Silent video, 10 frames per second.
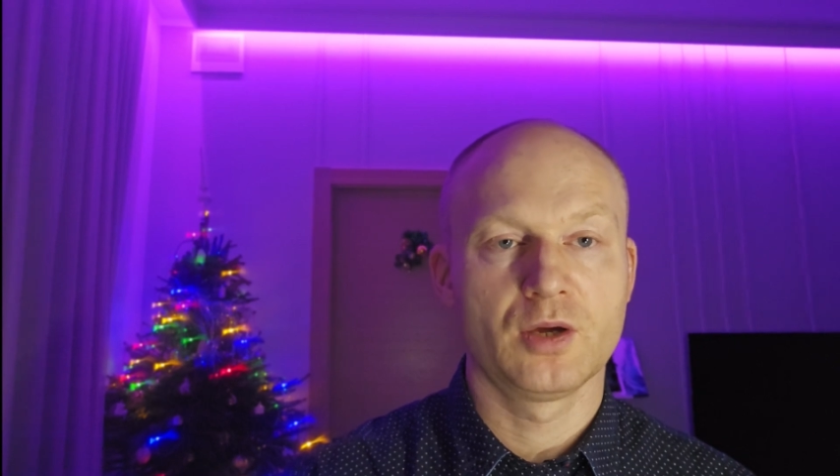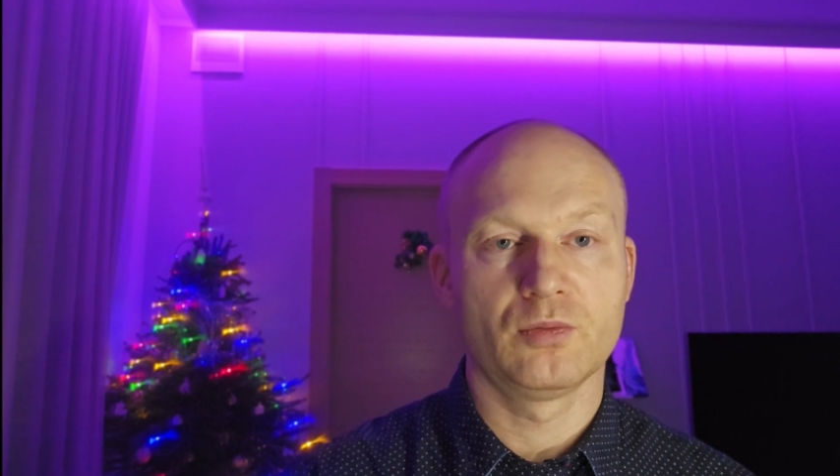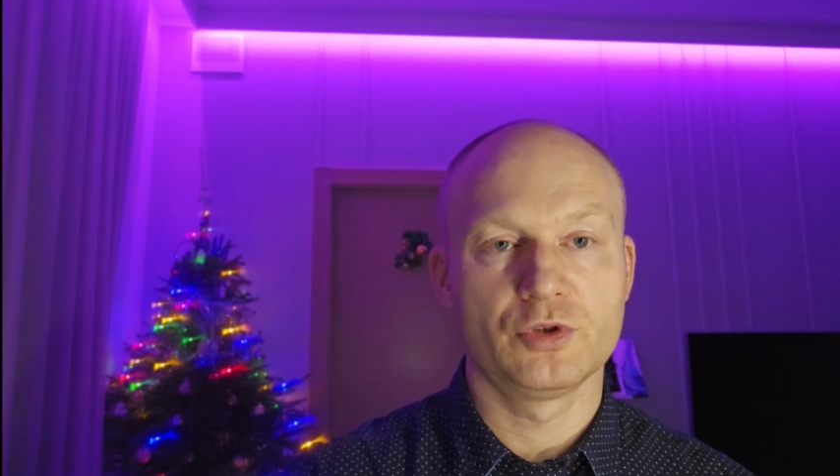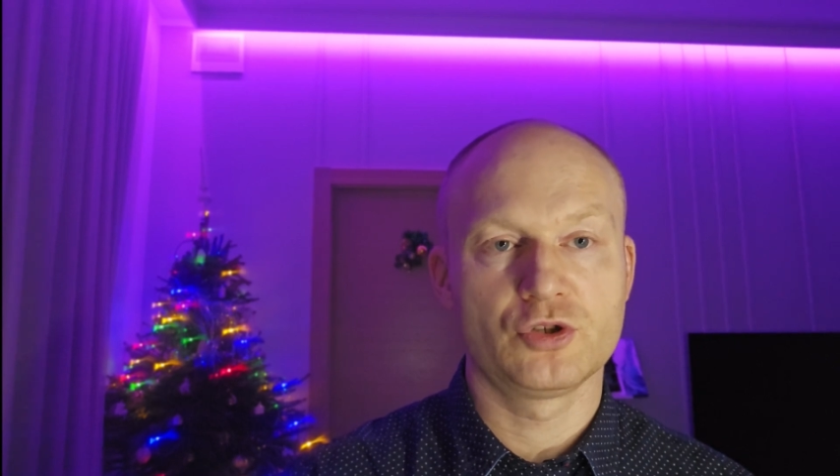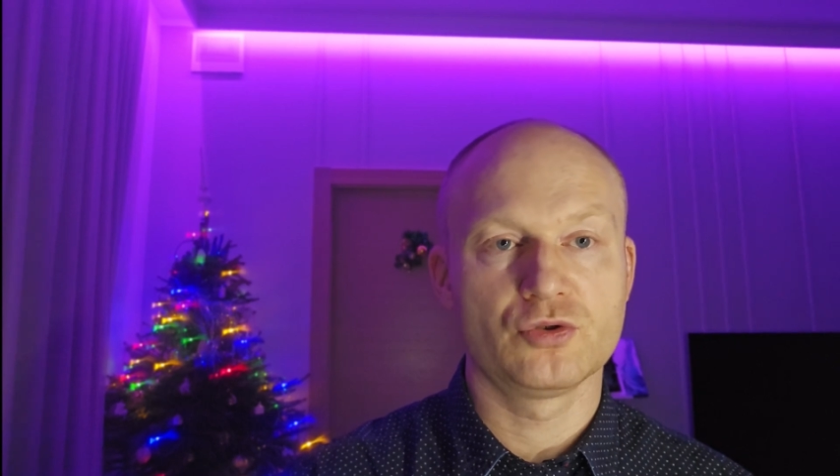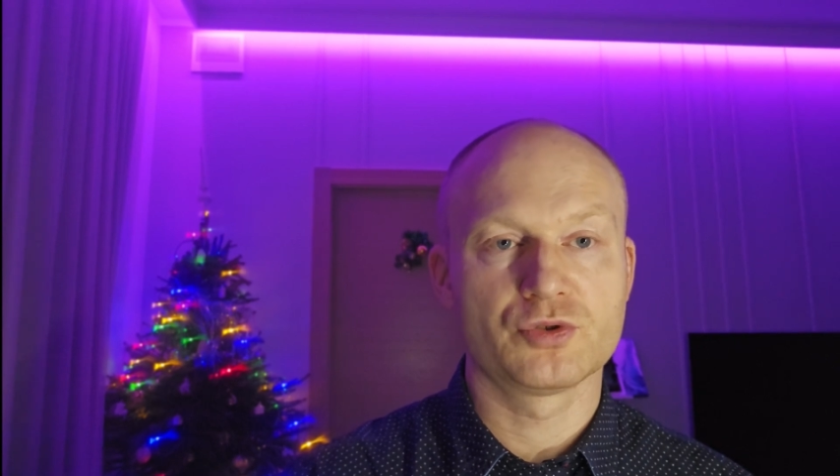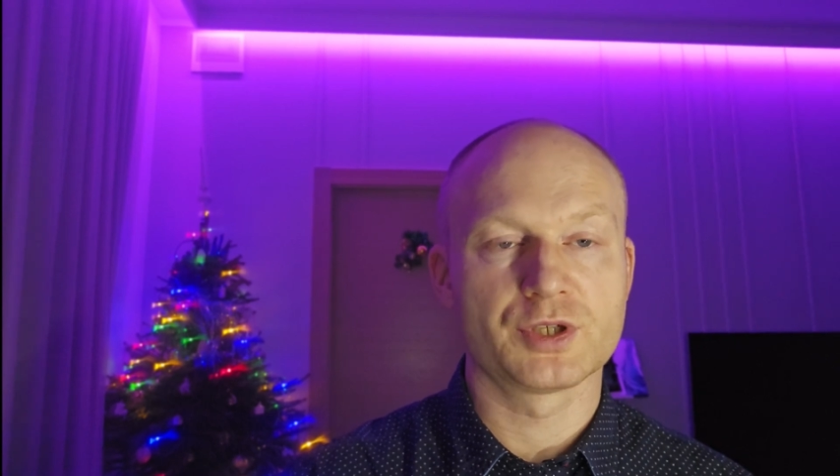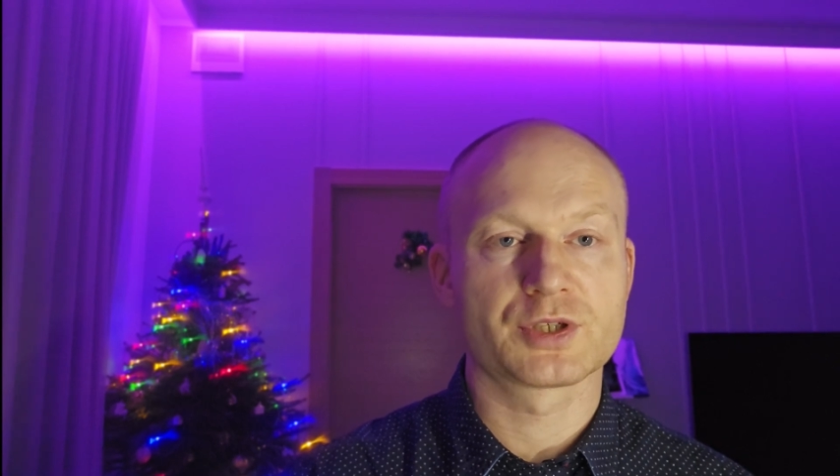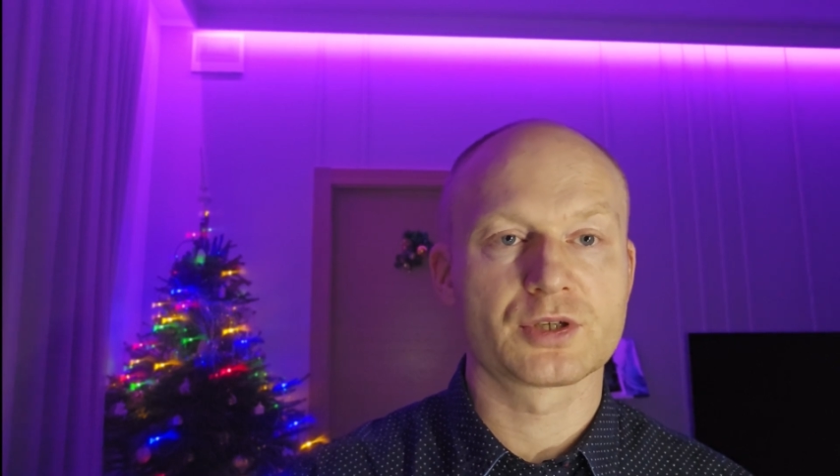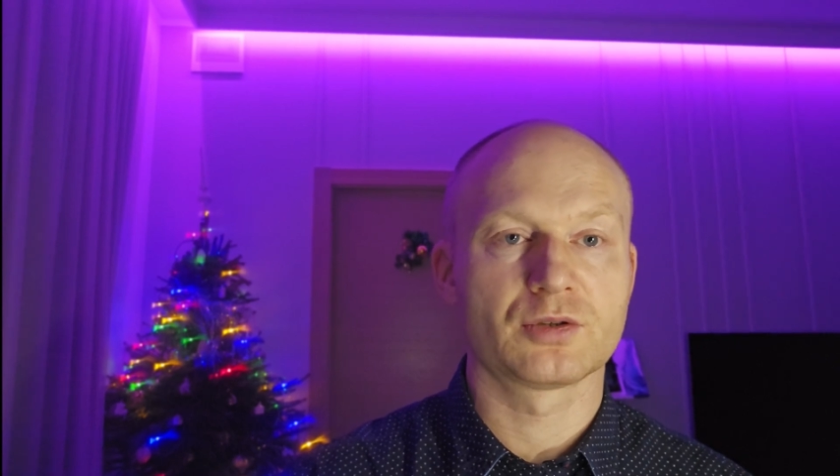which
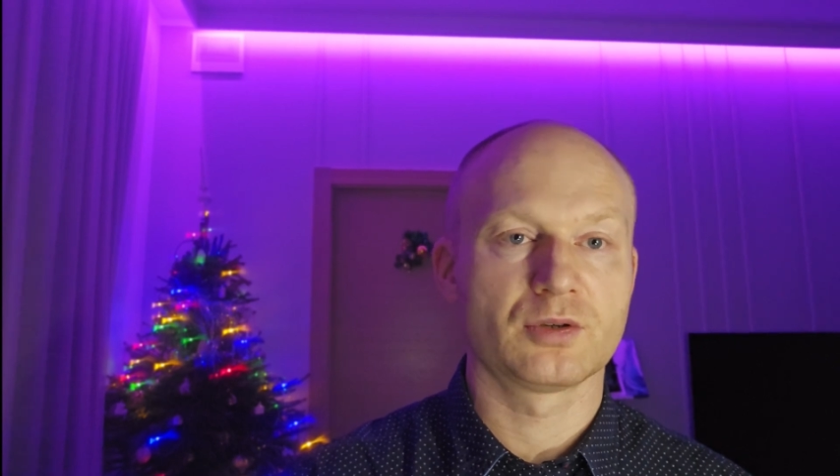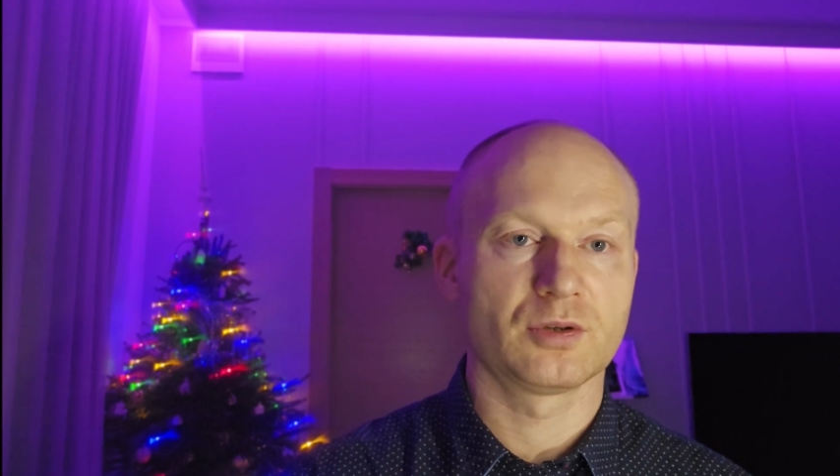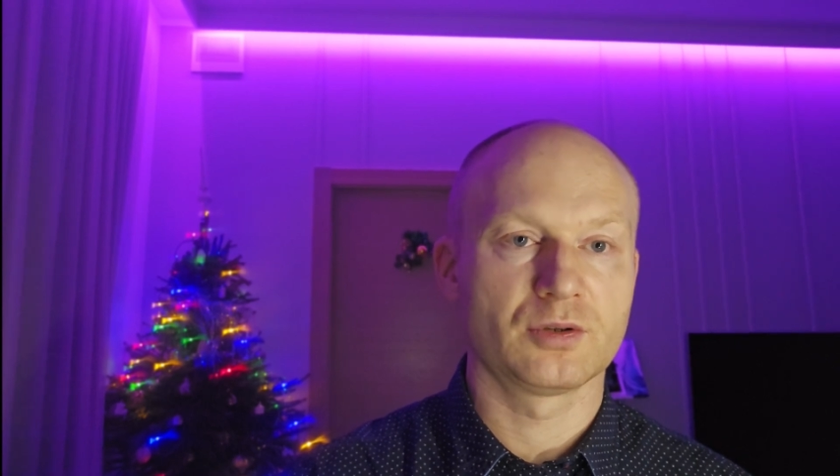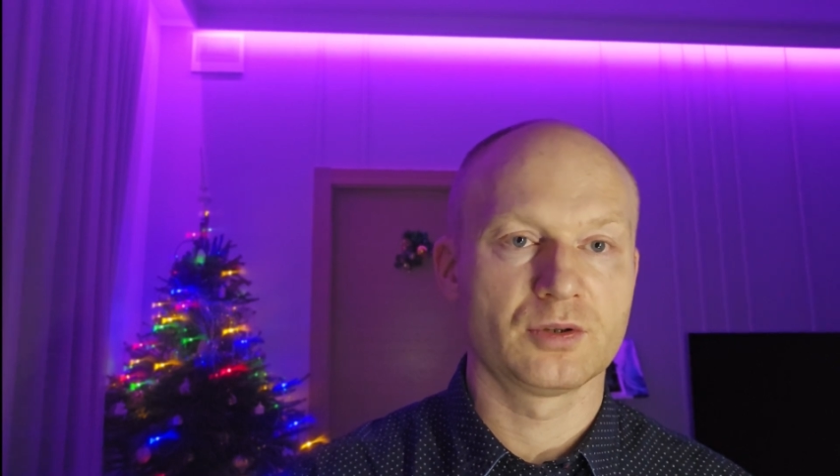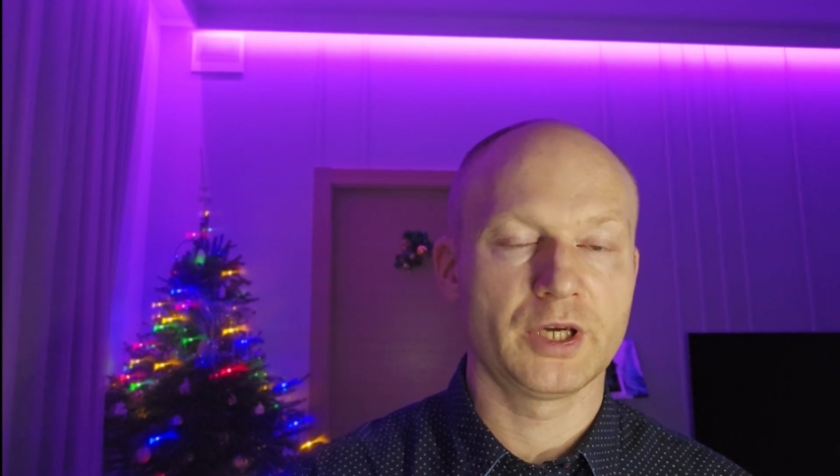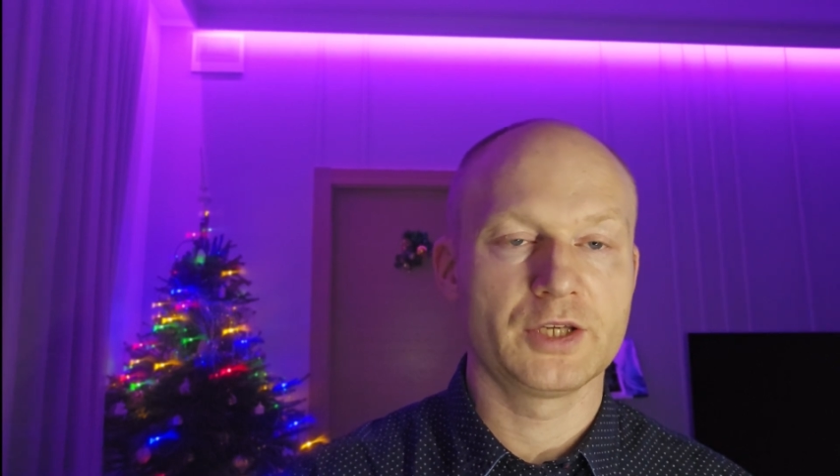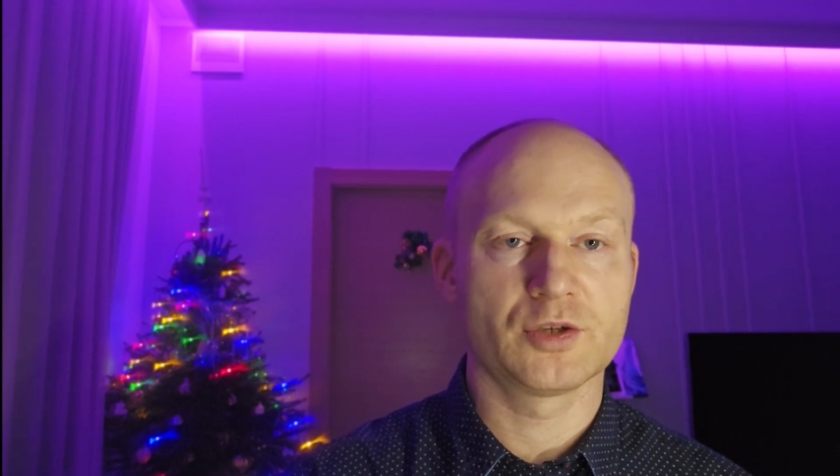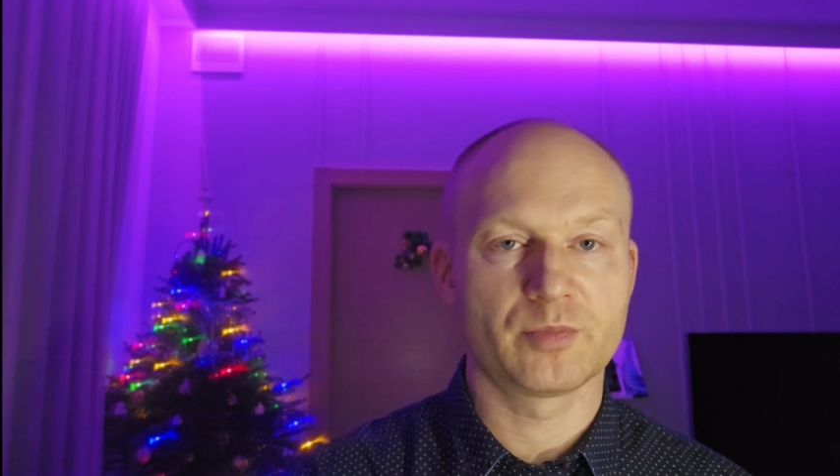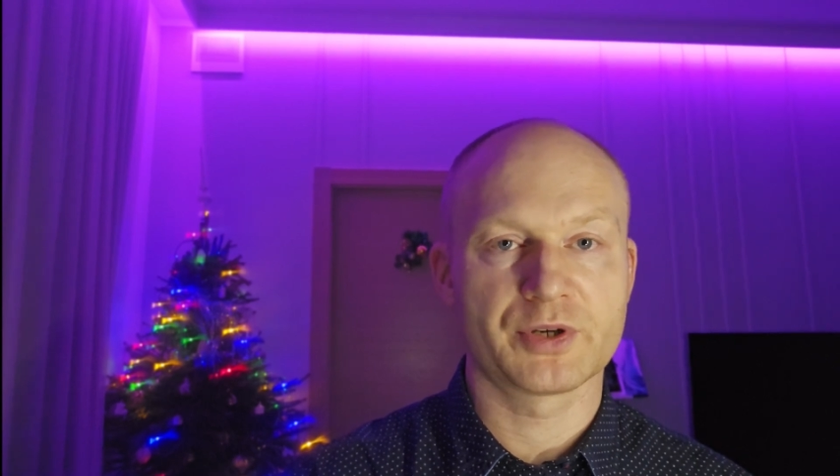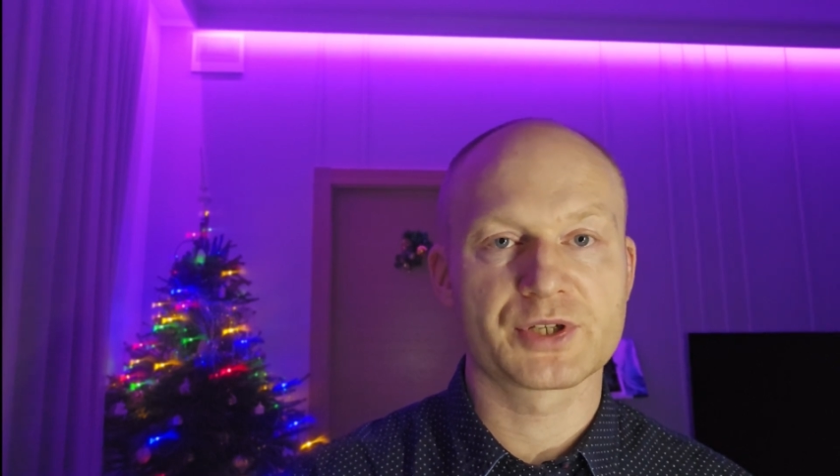uses
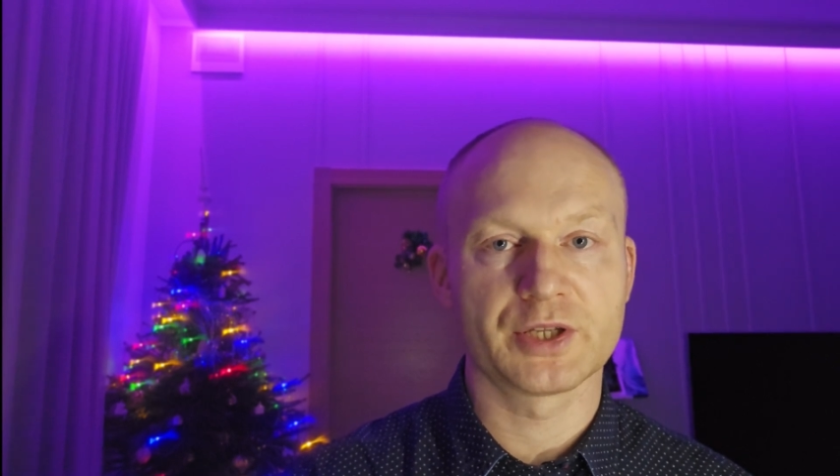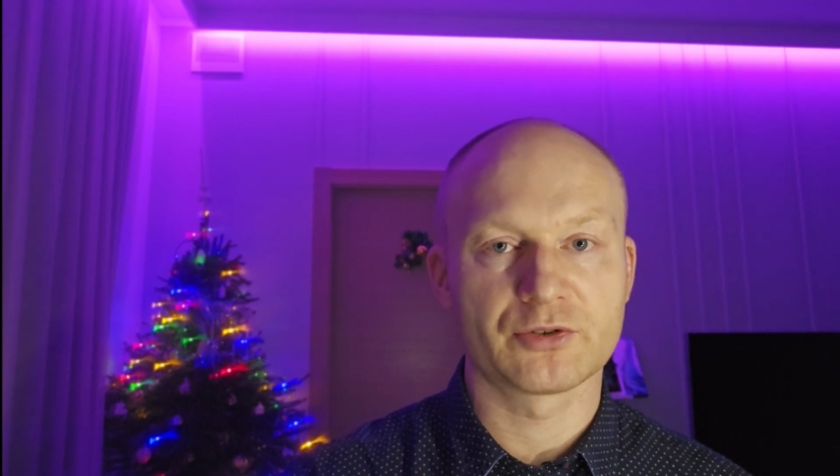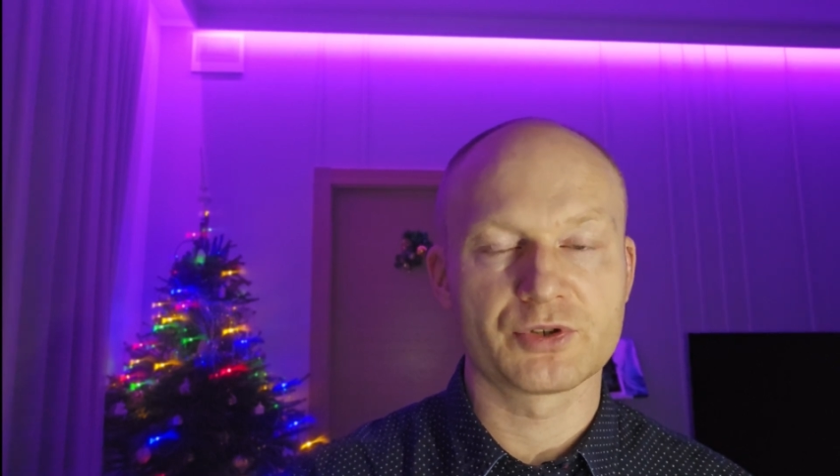80%